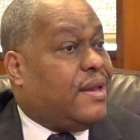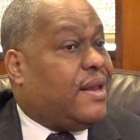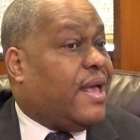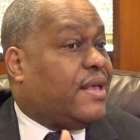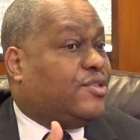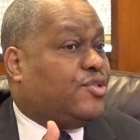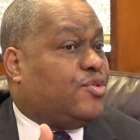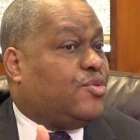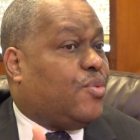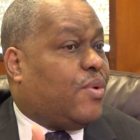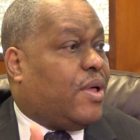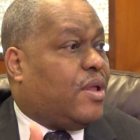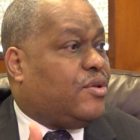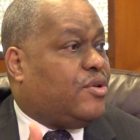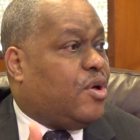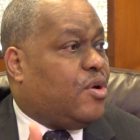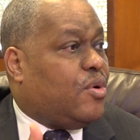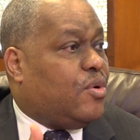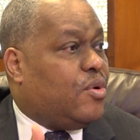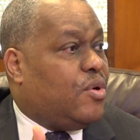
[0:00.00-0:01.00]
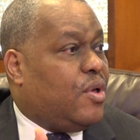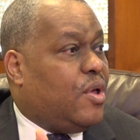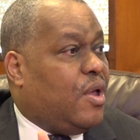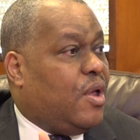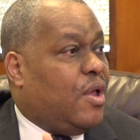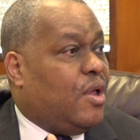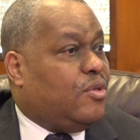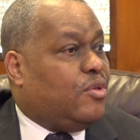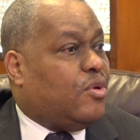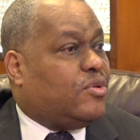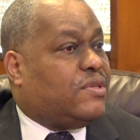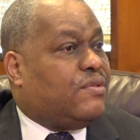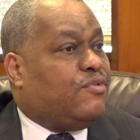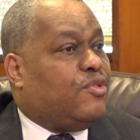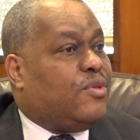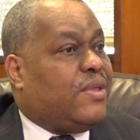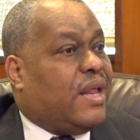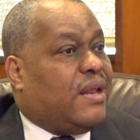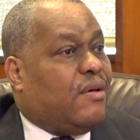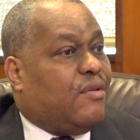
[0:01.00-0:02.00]
And as you well know, those of
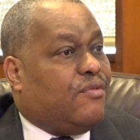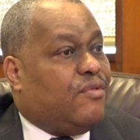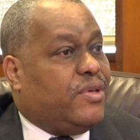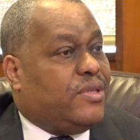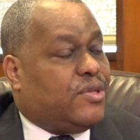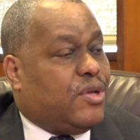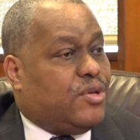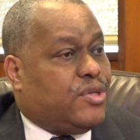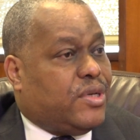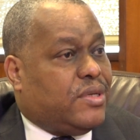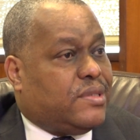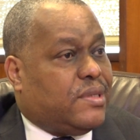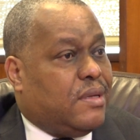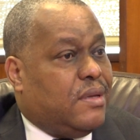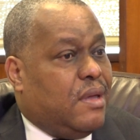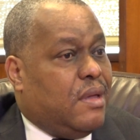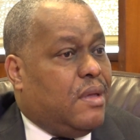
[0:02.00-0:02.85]
you that are researchers,